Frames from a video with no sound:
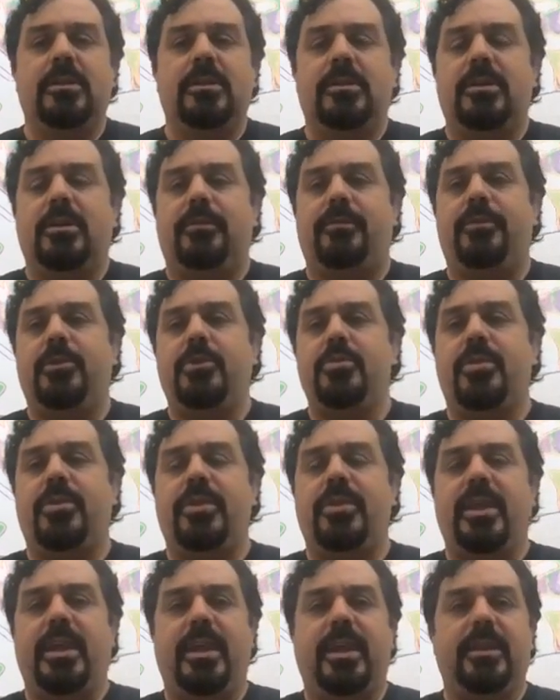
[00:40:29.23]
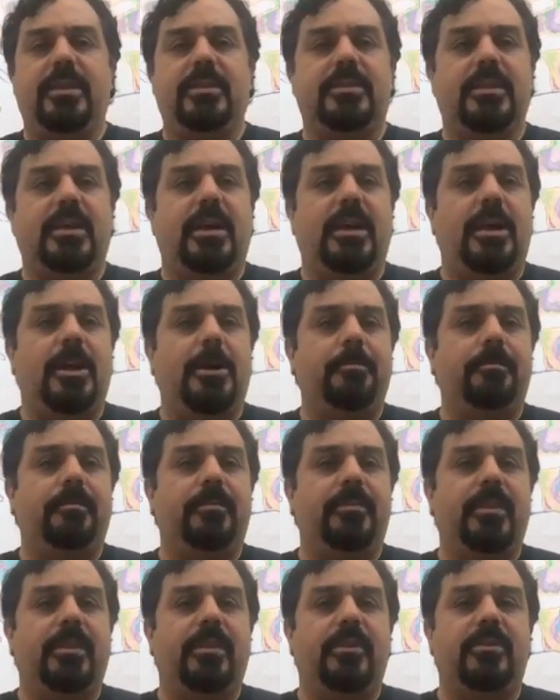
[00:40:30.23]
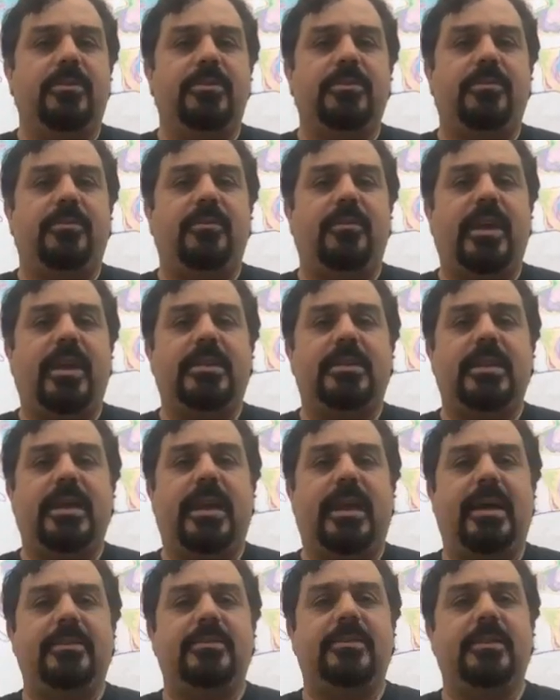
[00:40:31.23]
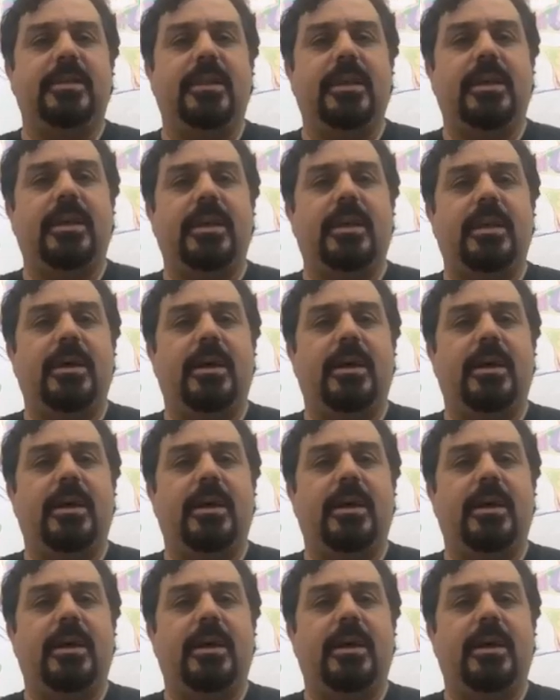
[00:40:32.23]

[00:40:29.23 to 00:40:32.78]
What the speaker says: a few things. There's a fantastic